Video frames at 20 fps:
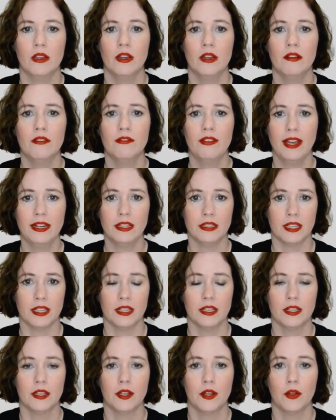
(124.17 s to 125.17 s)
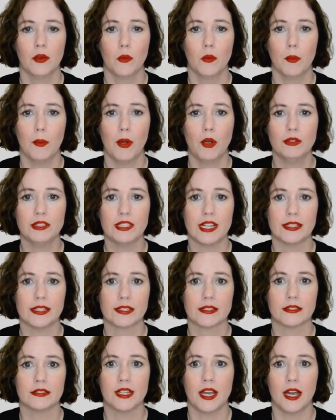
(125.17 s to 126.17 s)
Finally, remote
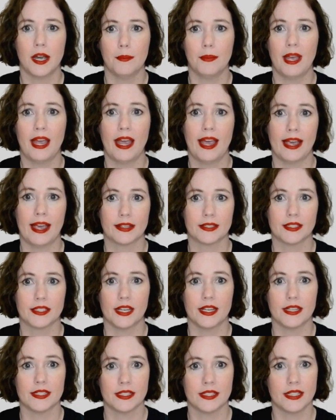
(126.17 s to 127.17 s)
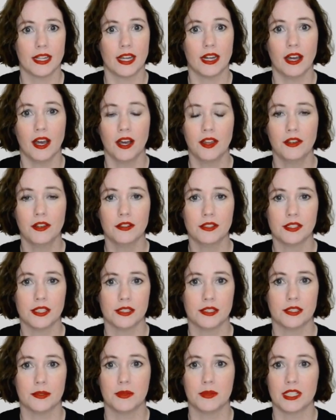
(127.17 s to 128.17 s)
desktop access and other
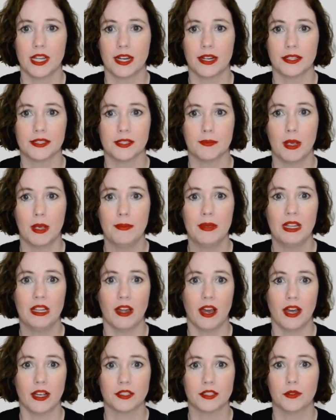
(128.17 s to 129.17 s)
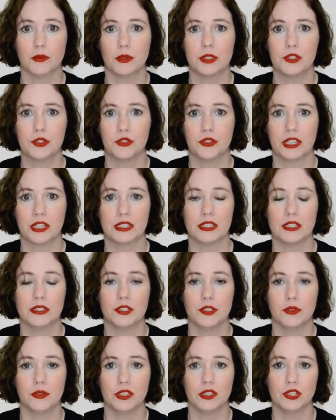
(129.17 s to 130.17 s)
system settings may be locked or restricted
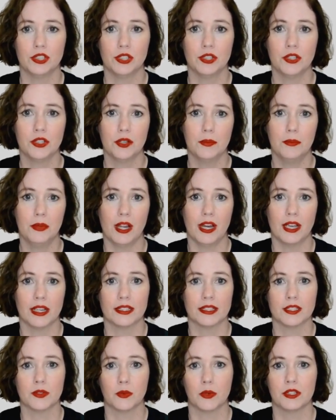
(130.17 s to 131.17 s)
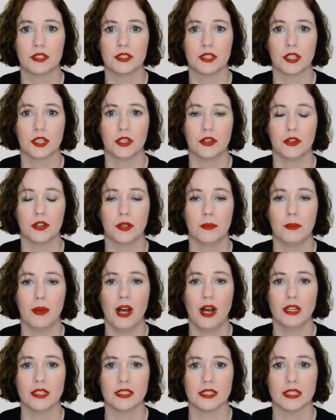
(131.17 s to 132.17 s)
to ensure compliance with security
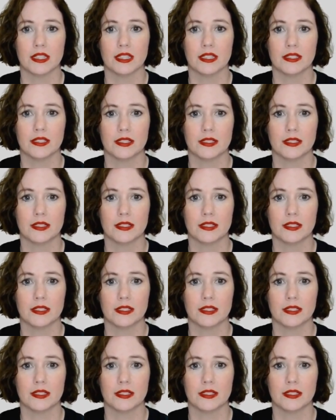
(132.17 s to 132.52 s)
policies.